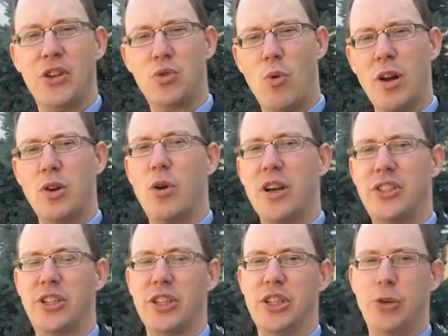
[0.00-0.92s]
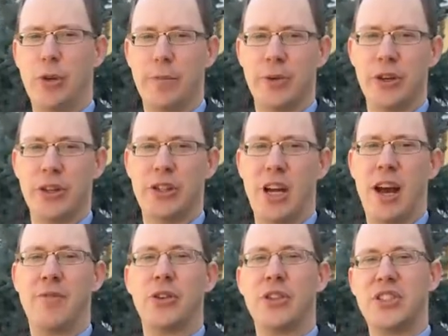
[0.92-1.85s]
there's one question to emerge
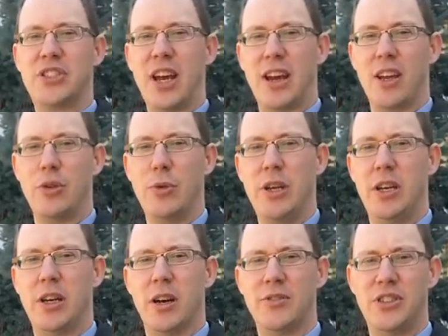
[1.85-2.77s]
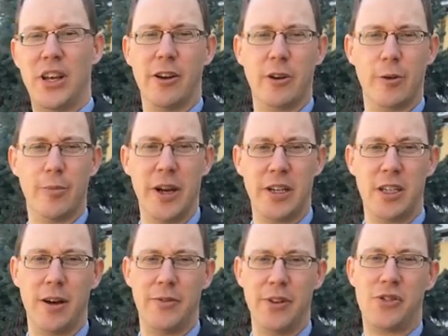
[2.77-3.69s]
after the second week of Senator Mike
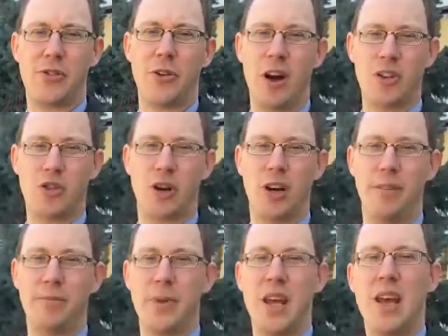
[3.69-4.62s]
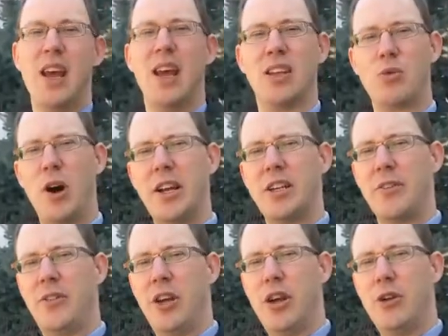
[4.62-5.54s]
Duffy's fraud trial, it's why
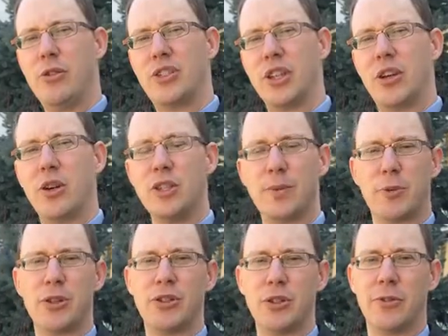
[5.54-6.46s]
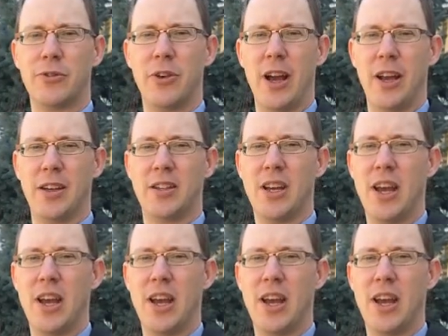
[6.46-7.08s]
Duffy used a close personal friend